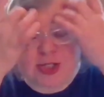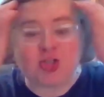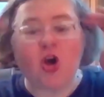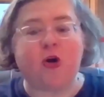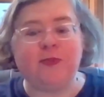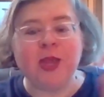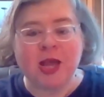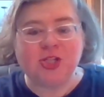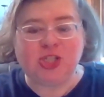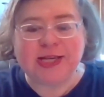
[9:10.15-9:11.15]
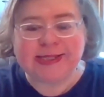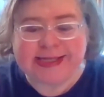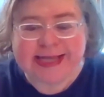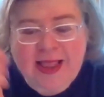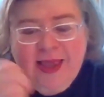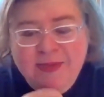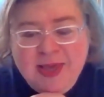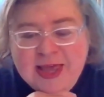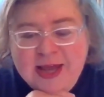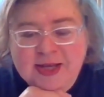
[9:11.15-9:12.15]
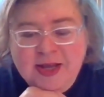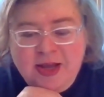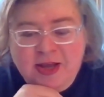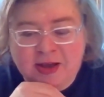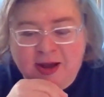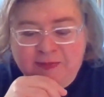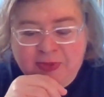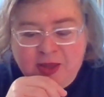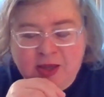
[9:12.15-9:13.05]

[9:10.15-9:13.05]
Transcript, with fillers: So she is telling me that um,